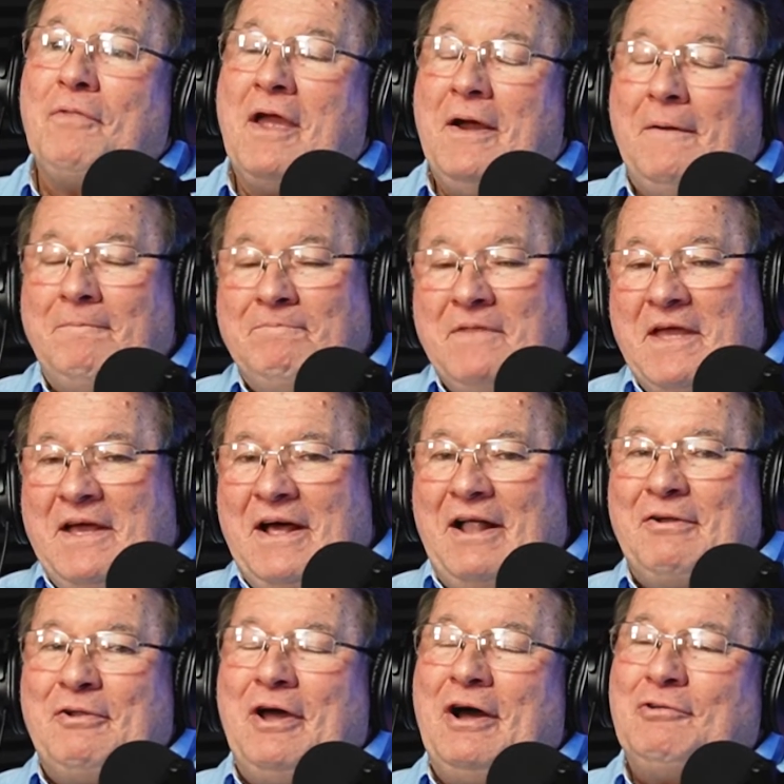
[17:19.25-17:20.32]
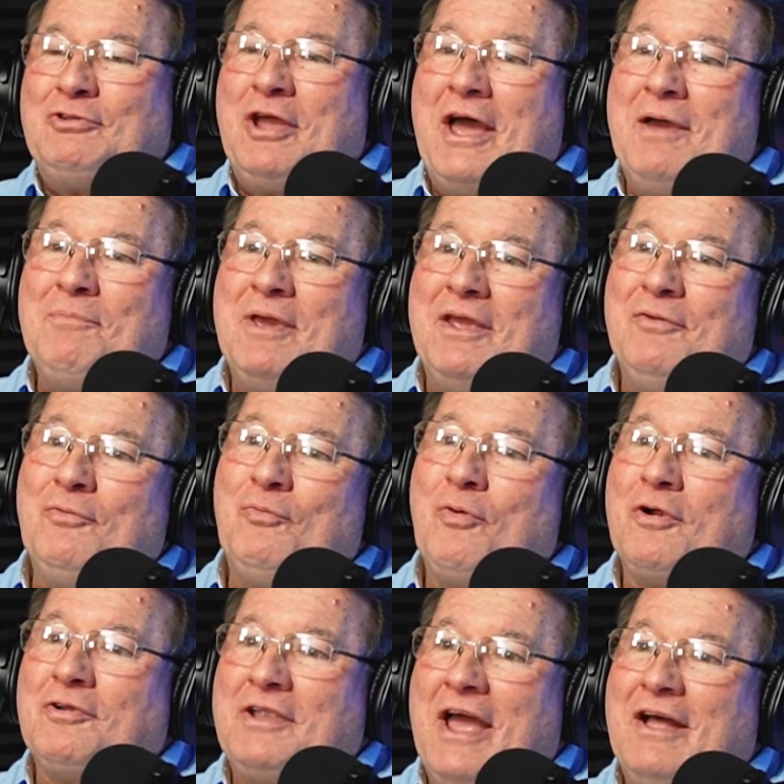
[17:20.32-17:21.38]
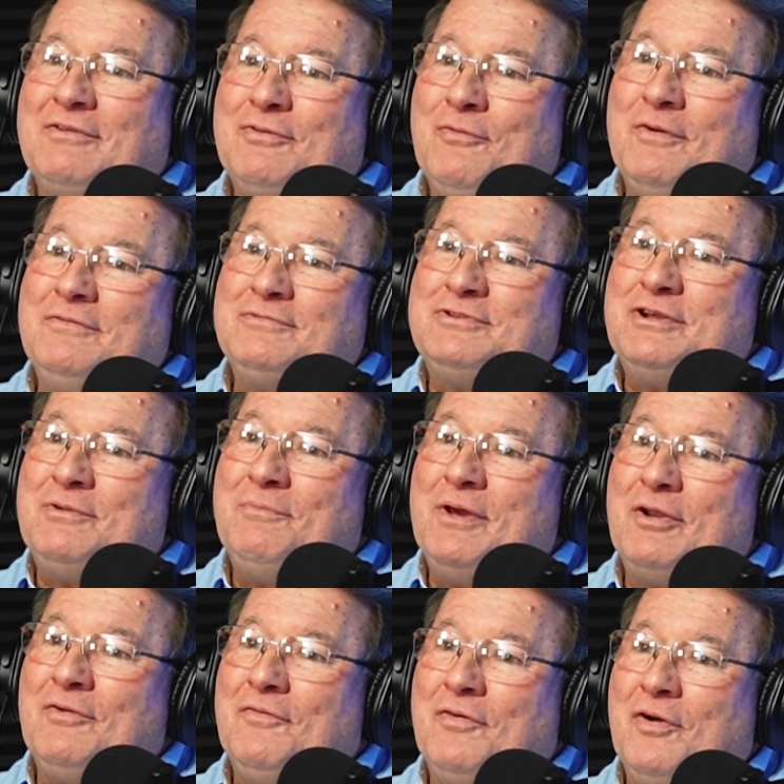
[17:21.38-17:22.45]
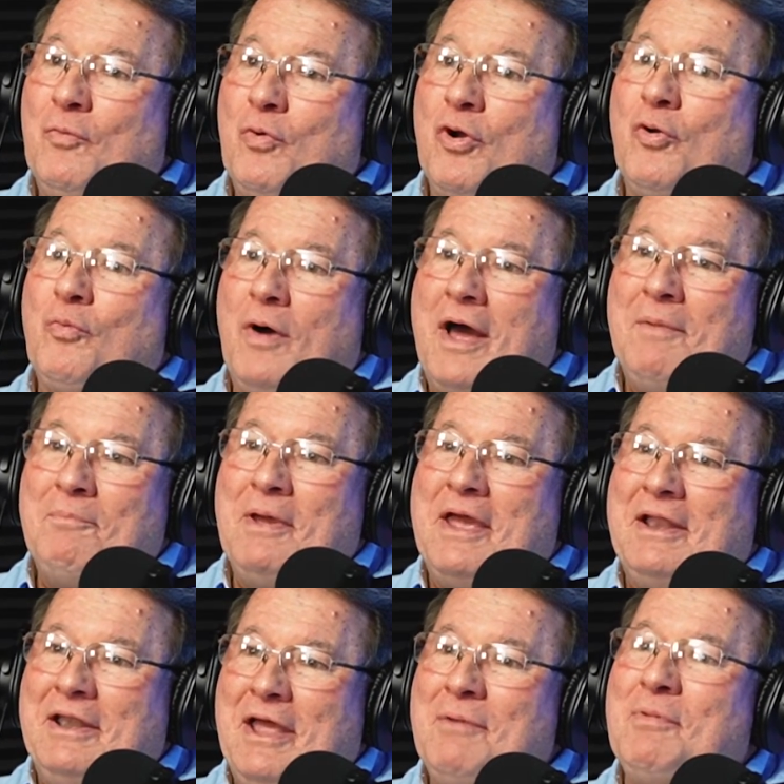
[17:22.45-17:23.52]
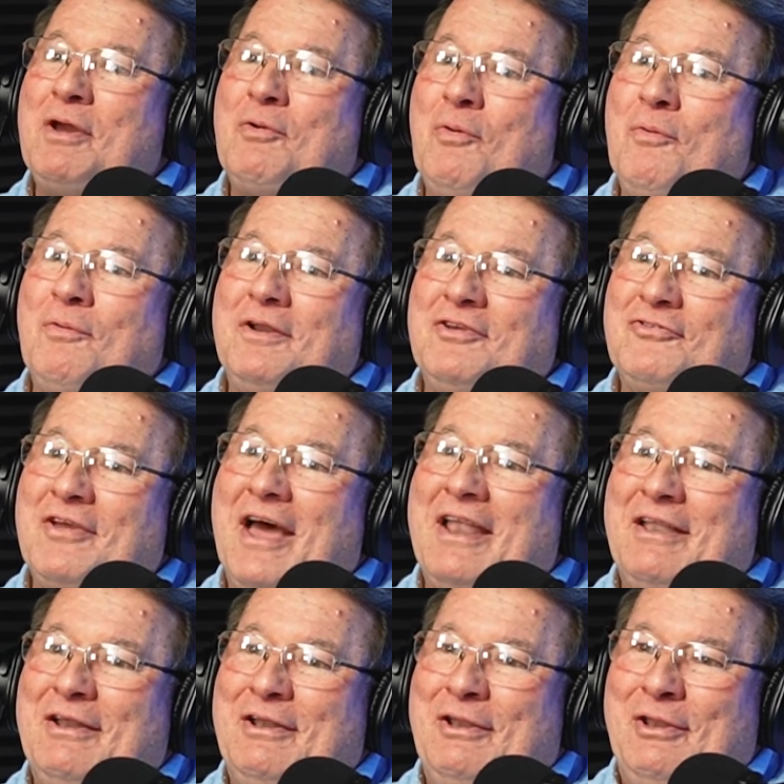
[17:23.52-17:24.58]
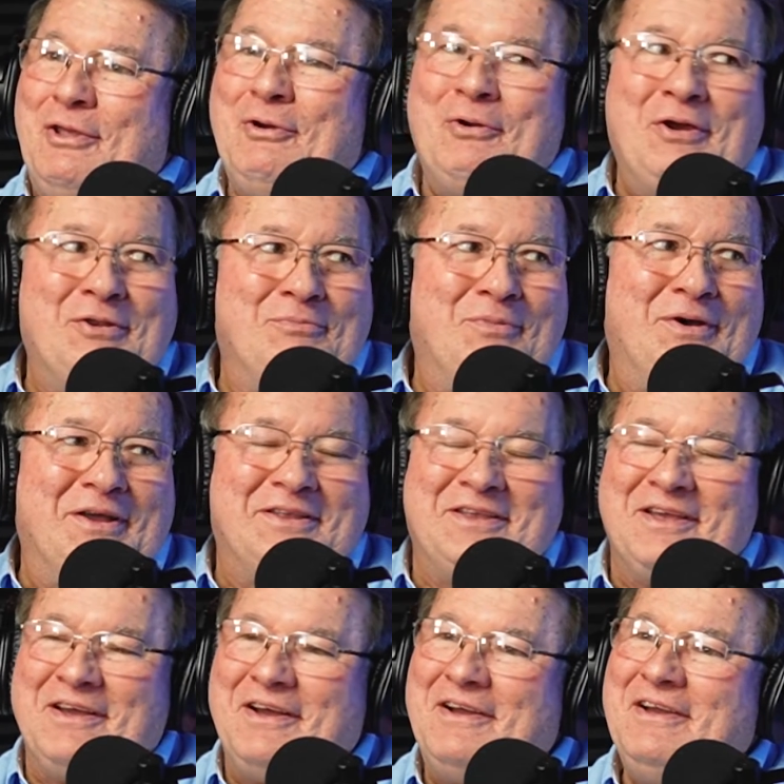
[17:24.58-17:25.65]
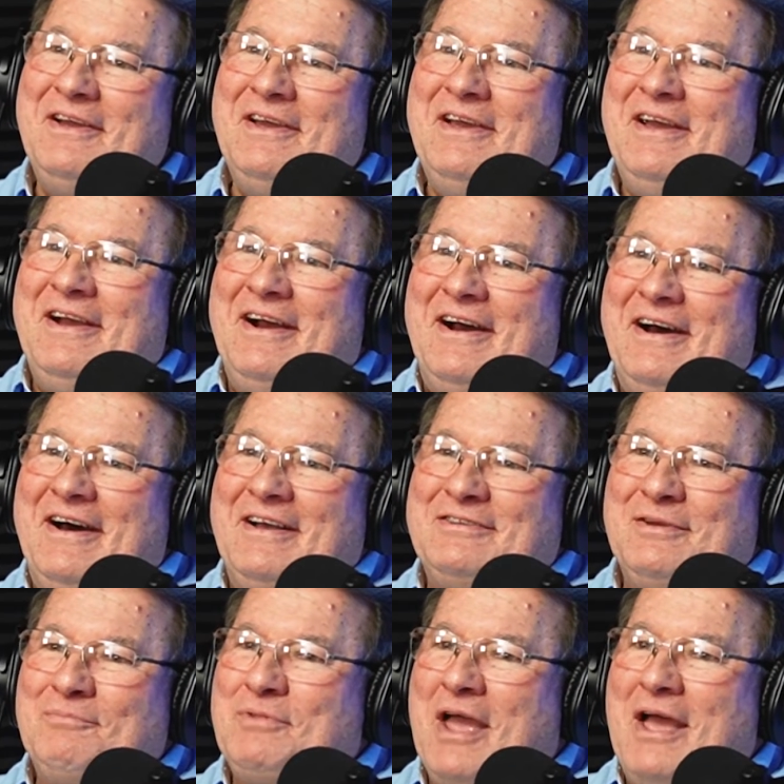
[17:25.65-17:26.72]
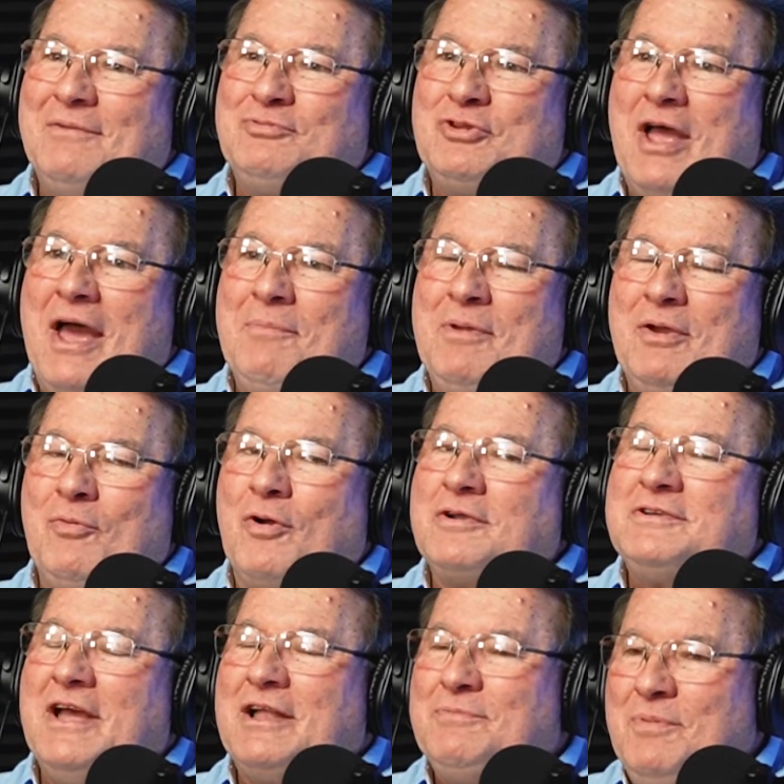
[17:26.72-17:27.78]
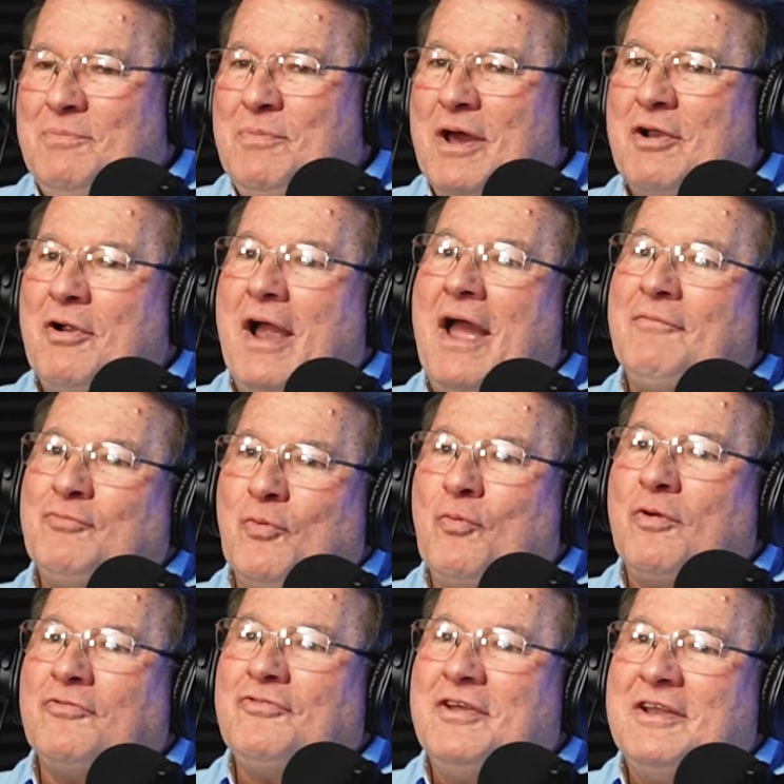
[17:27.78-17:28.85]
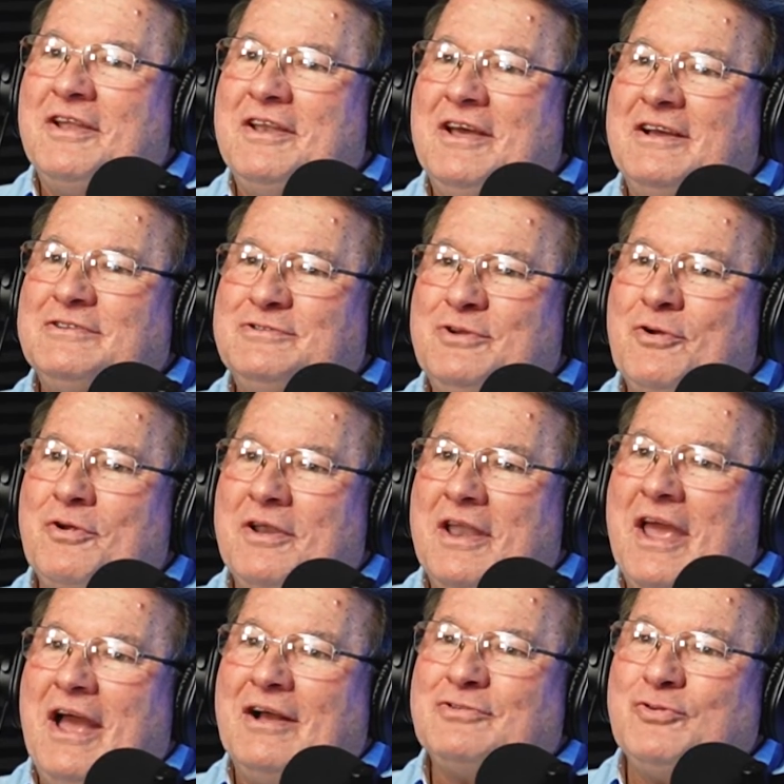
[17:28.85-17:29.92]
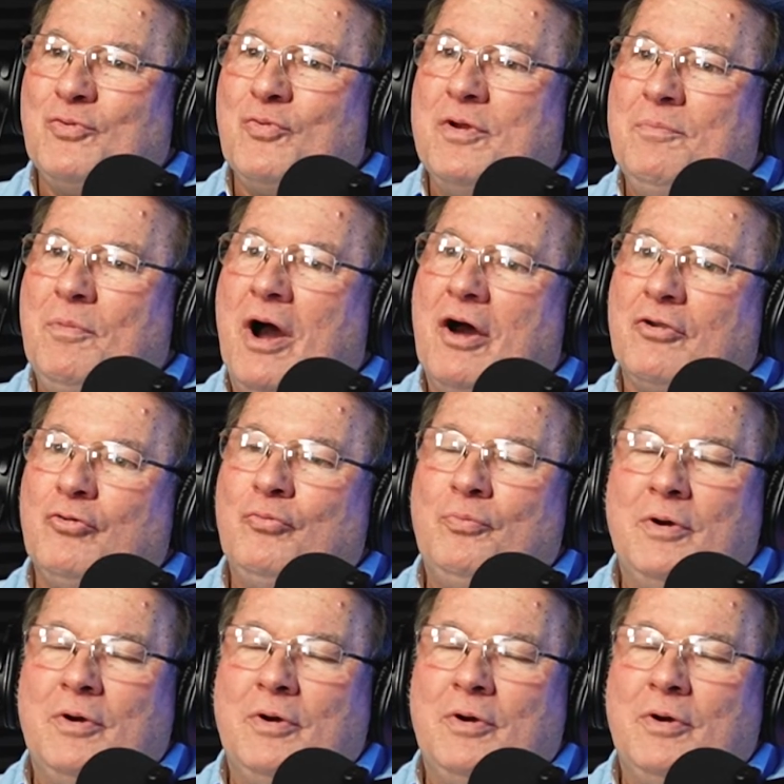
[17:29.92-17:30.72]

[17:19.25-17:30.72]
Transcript: Now, I don't know how timing worked out that we was in the middle of a worldwide pandemic when we decided to do it, but sometimes timing works out to be better afterwards than it does during the actual remodel.